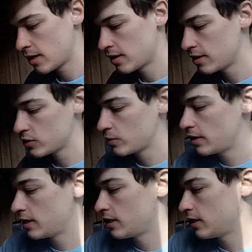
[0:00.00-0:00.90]
This
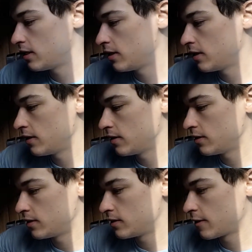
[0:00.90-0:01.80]
one
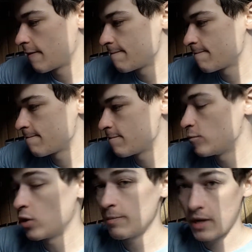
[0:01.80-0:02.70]
is
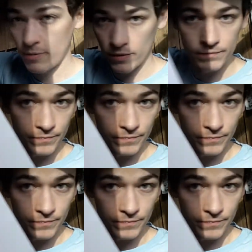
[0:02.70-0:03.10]
more paper.